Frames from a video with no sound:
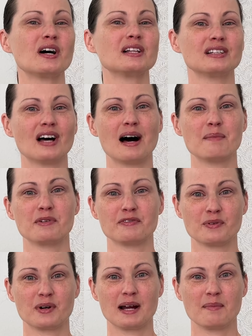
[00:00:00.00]
a lot
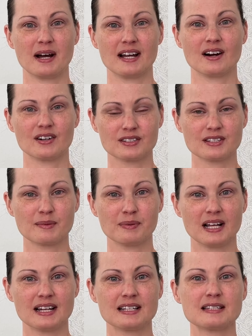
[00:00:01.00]
before I buy art
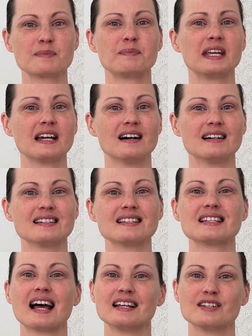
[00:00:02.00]
supplies
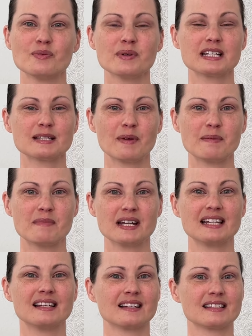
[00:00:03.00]
because I don't want to spend
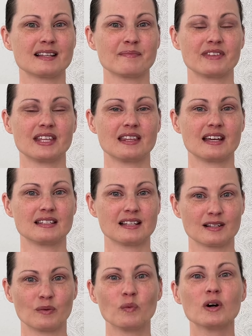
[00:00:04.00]
money on something that
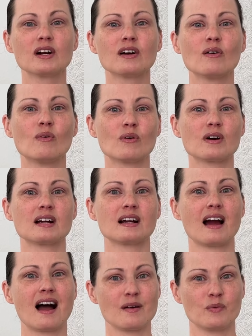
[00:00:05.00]
doesn't work
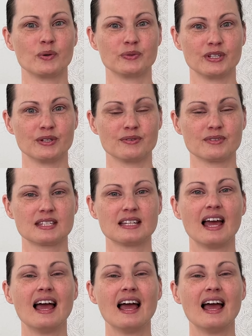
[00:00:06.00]
or I won't use.